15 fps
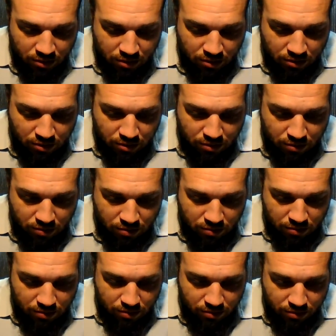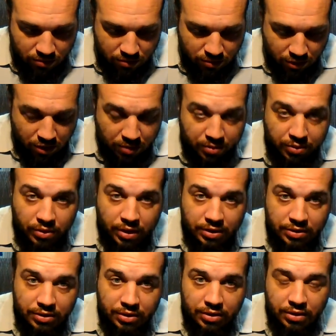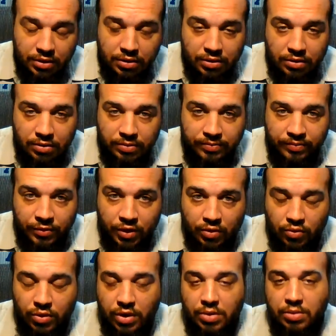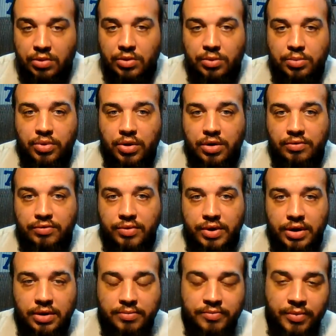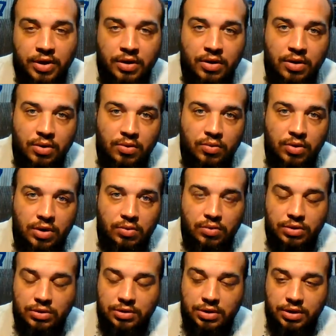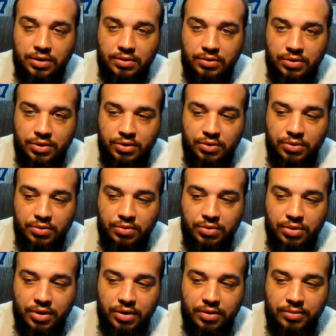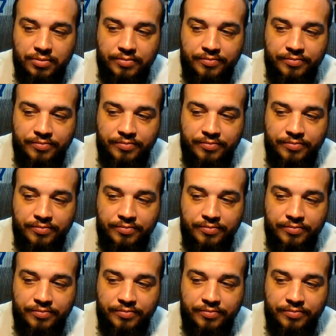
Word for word: um, operates in the realm of the prophetic. Well, I want to tell you that.